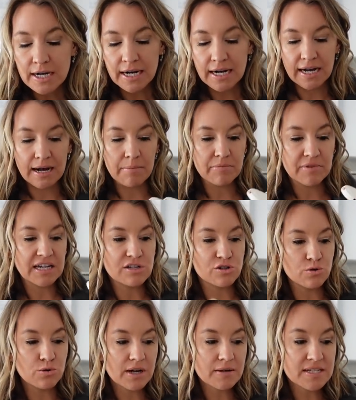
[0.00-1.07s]
Um, they
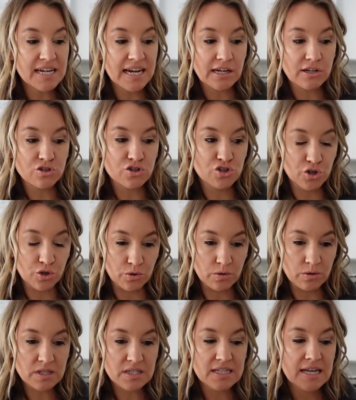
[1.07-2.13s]
do contain
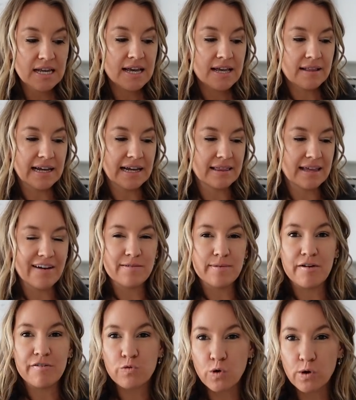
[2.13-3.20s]
juice, like they have
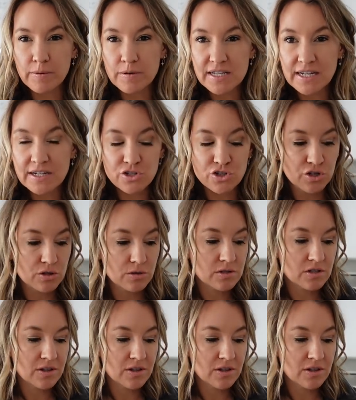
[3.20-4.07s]
about four percent juice.